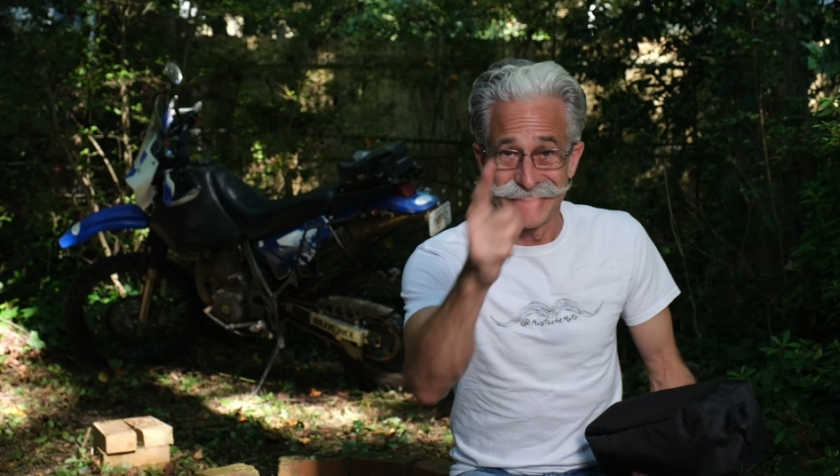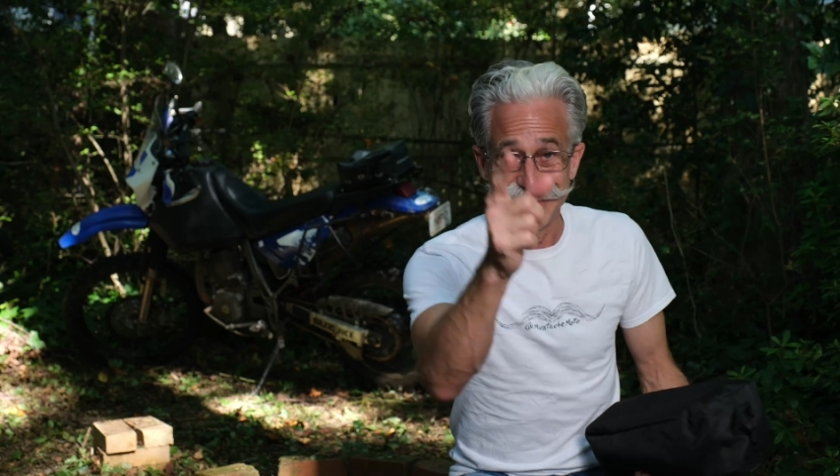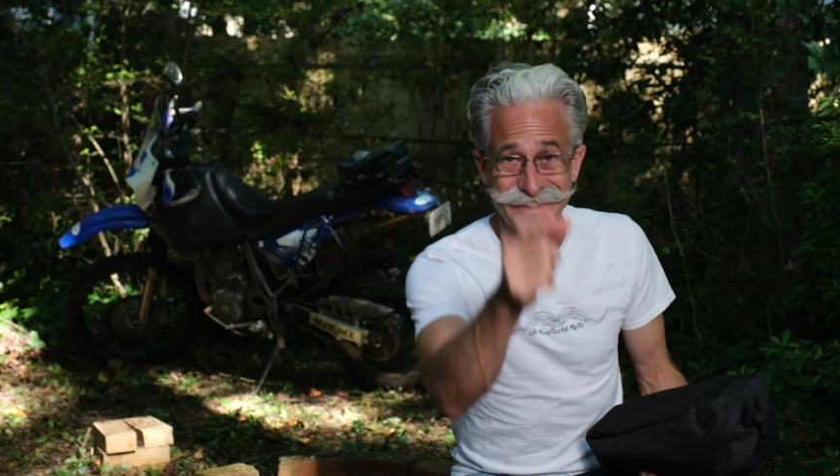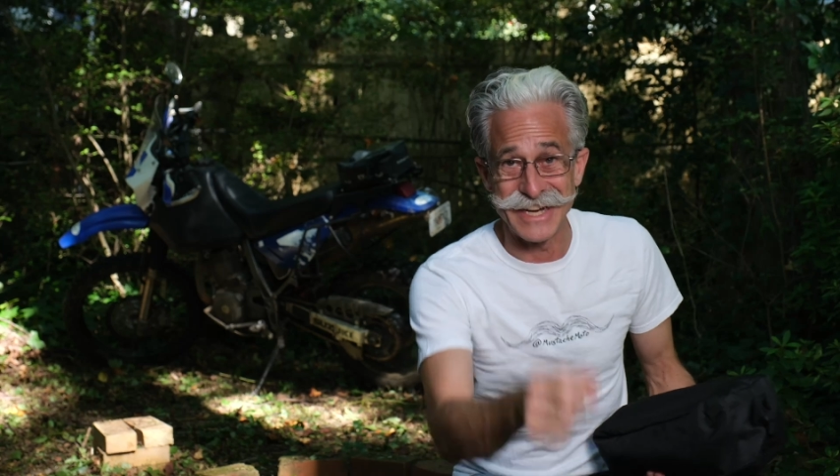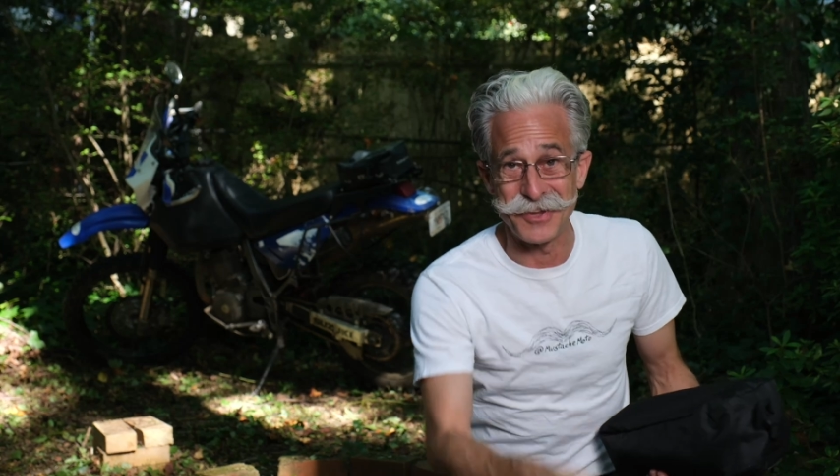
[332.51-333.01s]

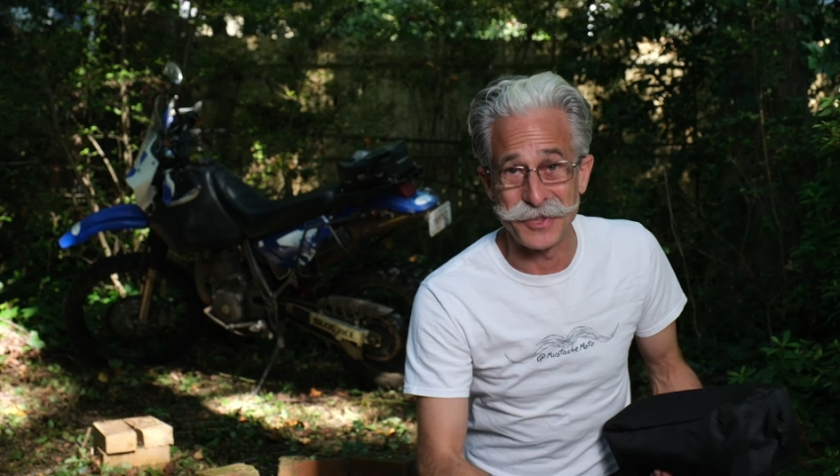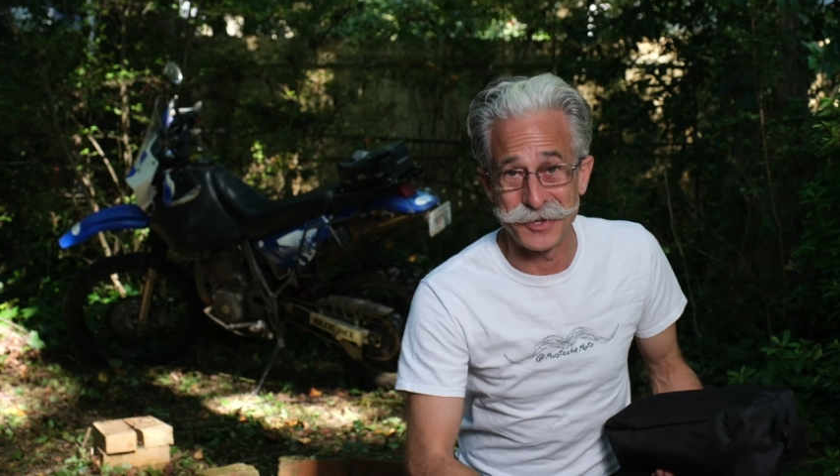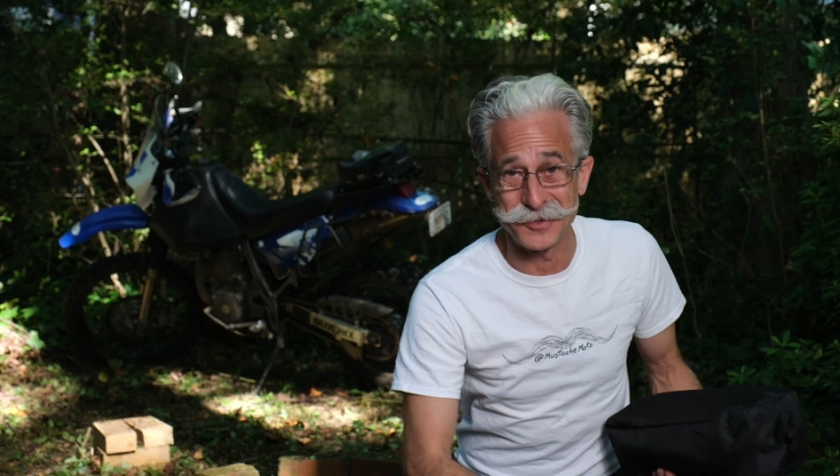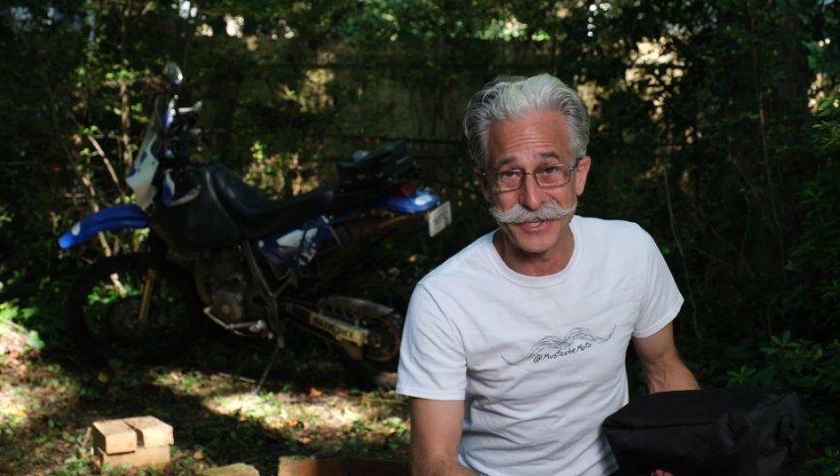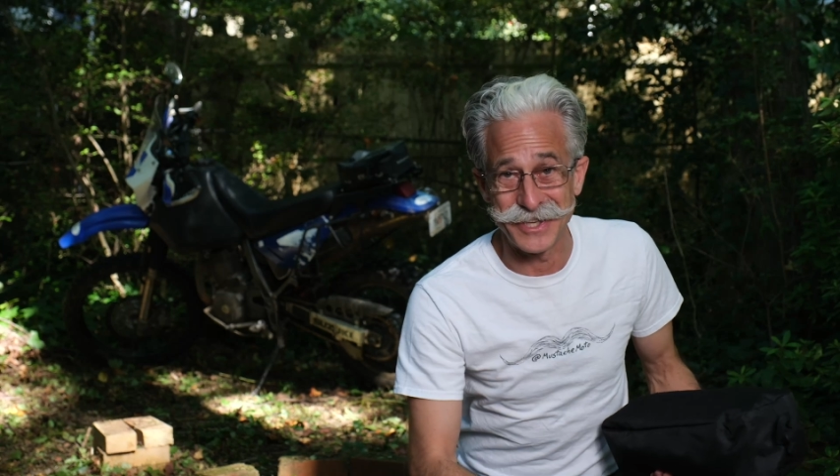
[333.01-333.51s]
Get out there
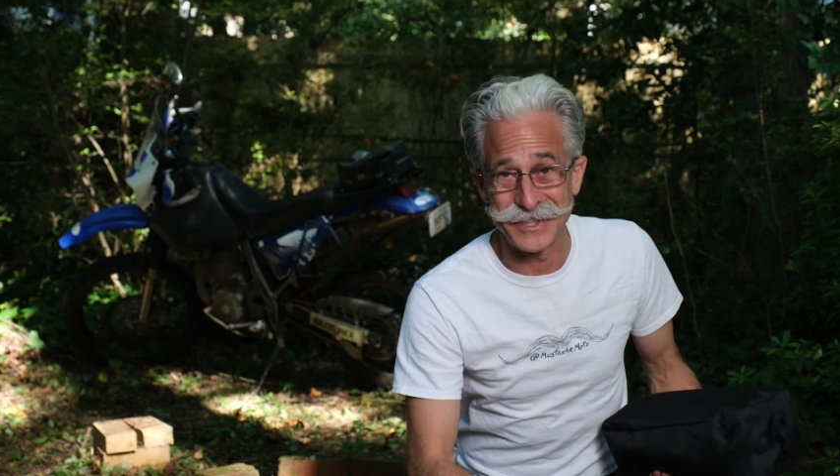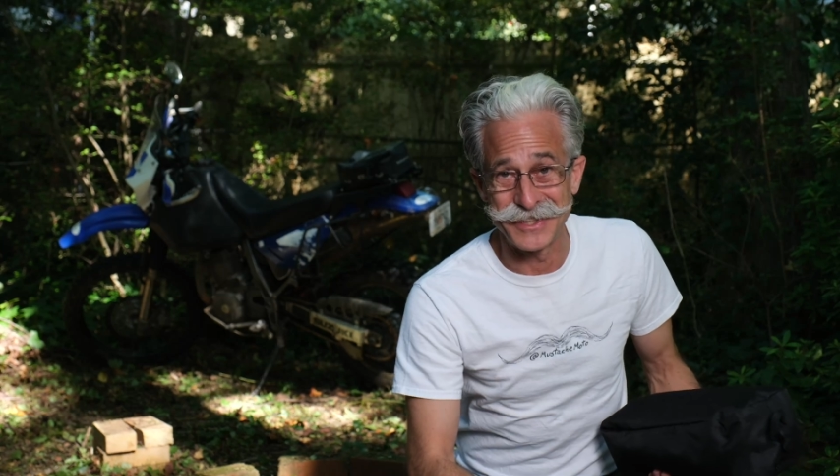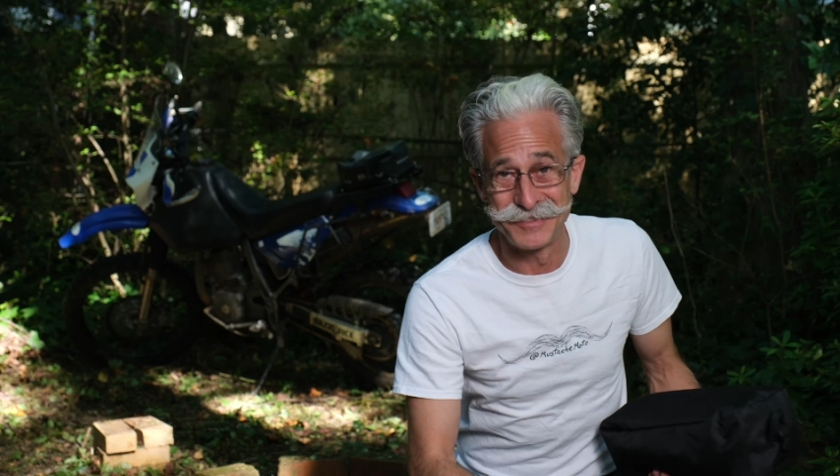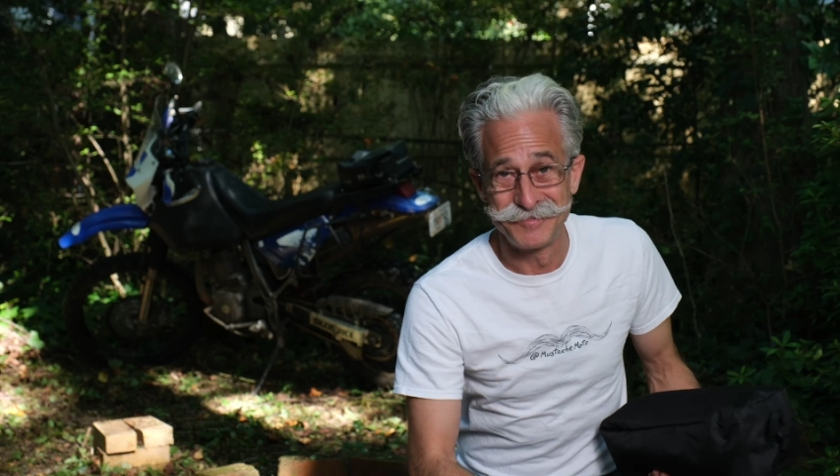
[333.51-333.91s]
and ride.